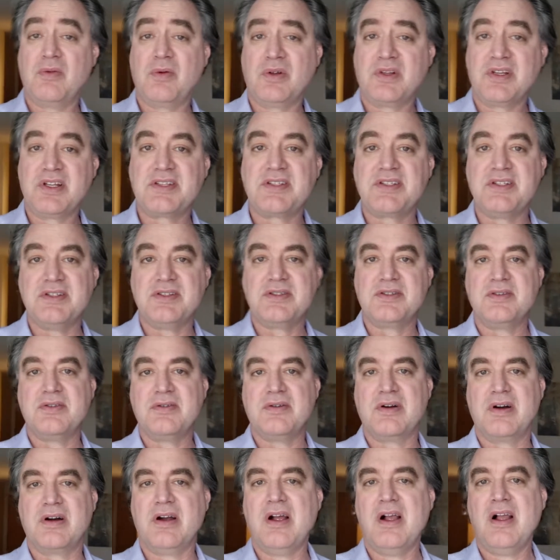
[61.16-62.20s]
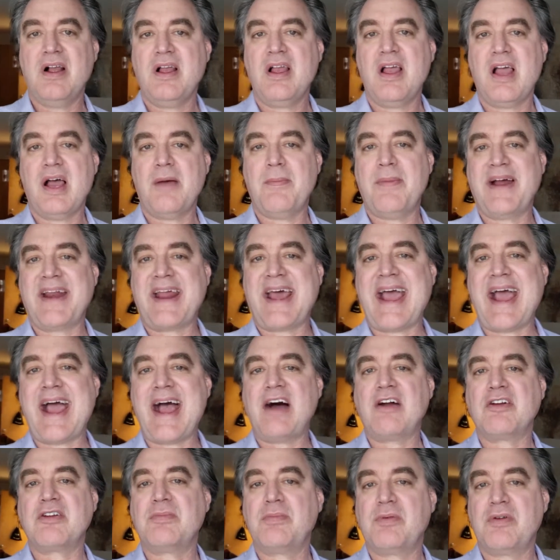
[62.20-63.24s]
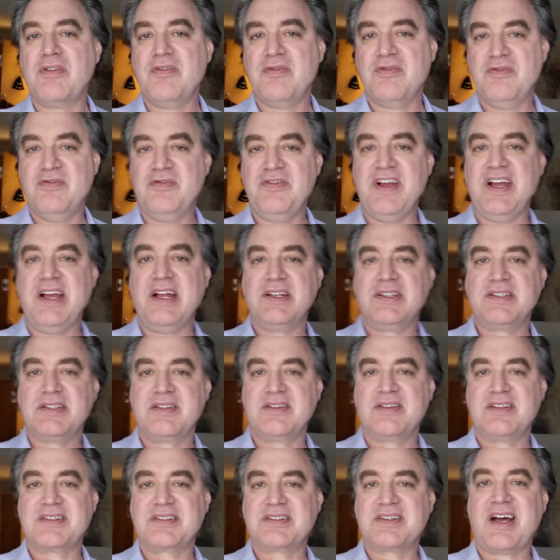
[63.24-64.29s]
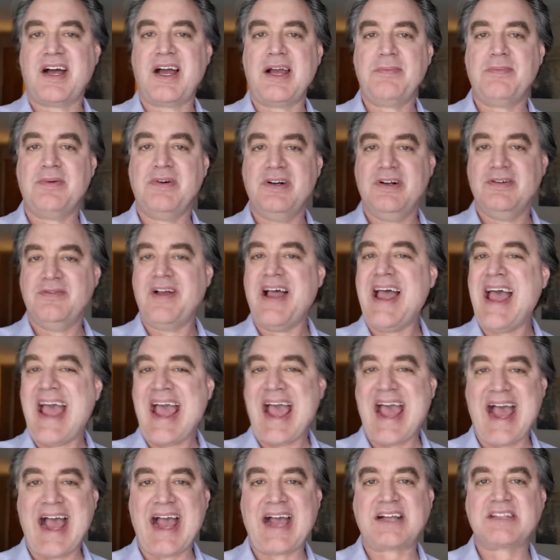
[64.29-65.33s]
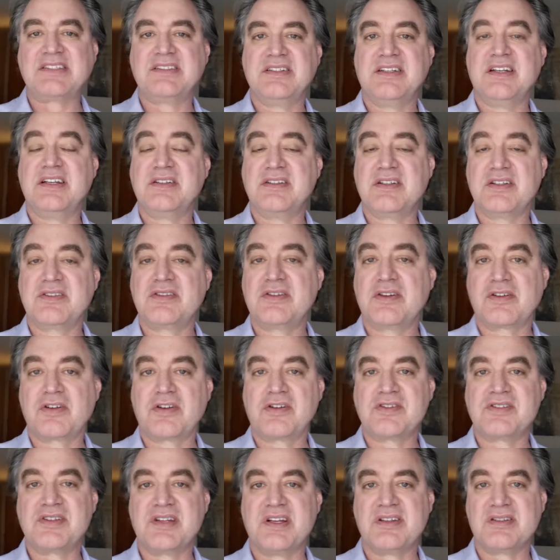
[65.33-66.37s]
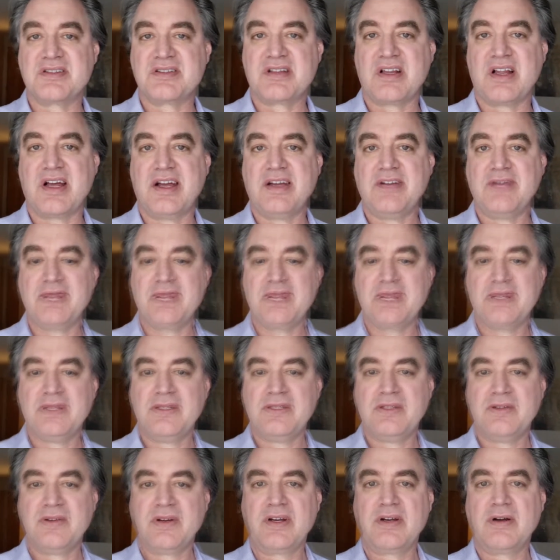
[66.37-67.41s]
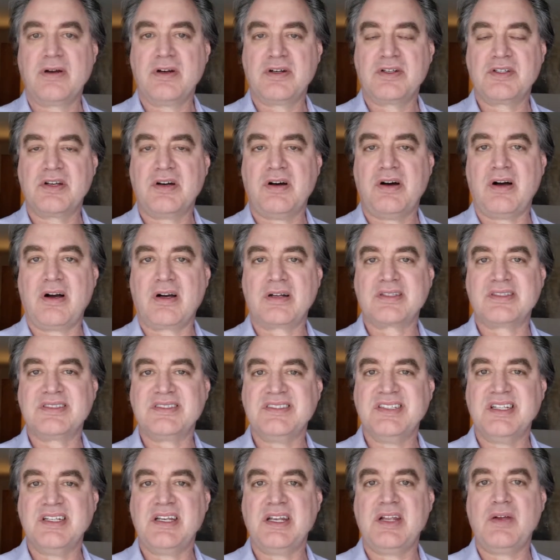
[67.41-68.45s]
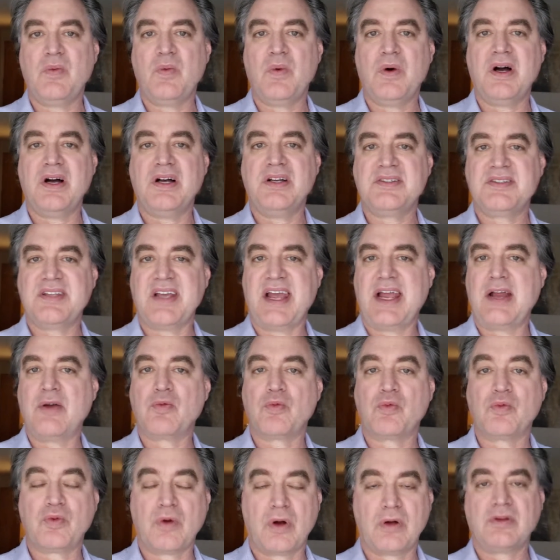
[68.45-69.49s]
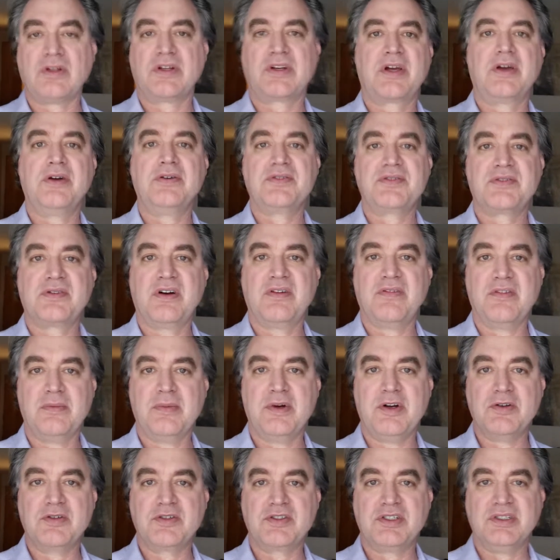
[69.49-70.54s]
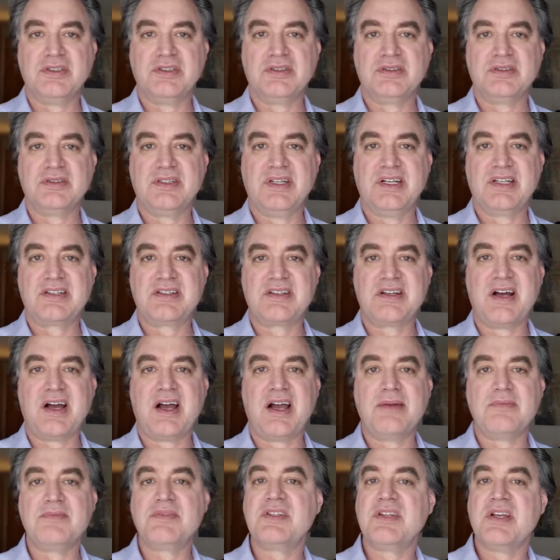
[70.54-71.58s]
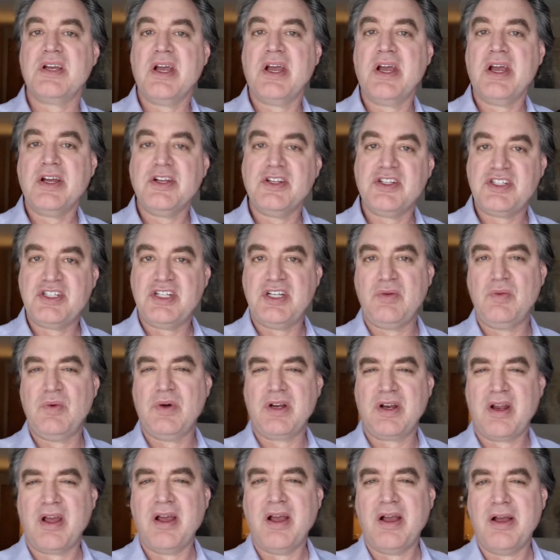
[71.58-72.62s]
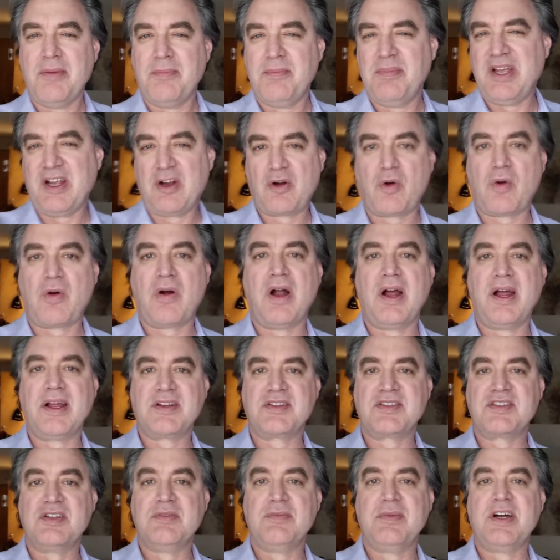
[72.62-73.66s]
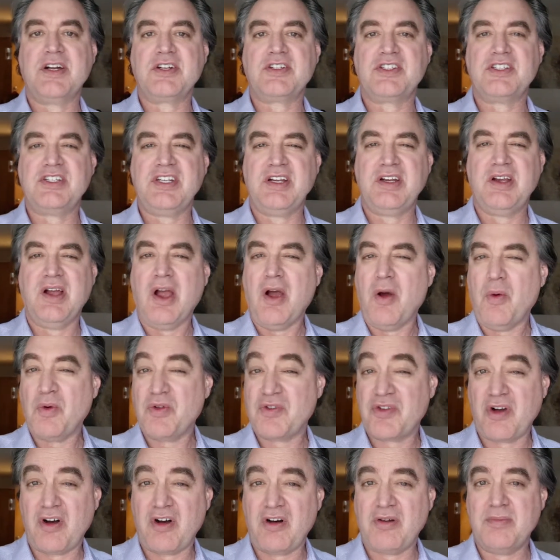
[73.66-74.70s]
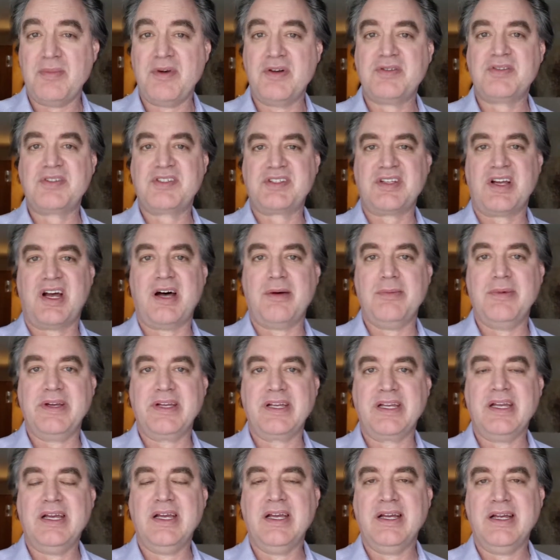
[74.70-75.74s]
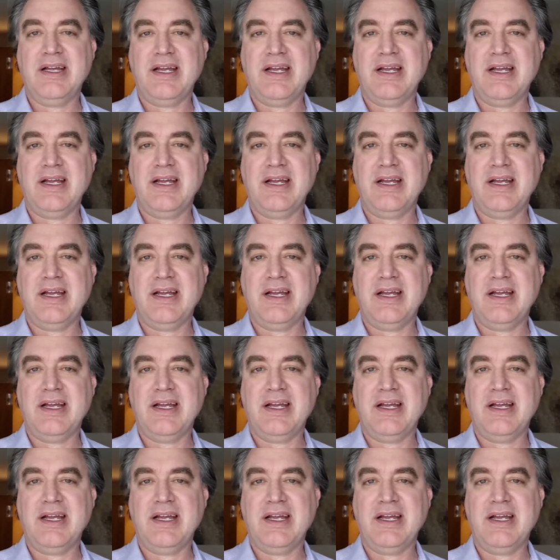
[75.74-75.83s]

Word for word: that will listen to her about how to prevent the type of accident that took her son's life. During her talk, Cindy was a roller coaster of emotions. At times, she would be crying so much she was almost sobbing.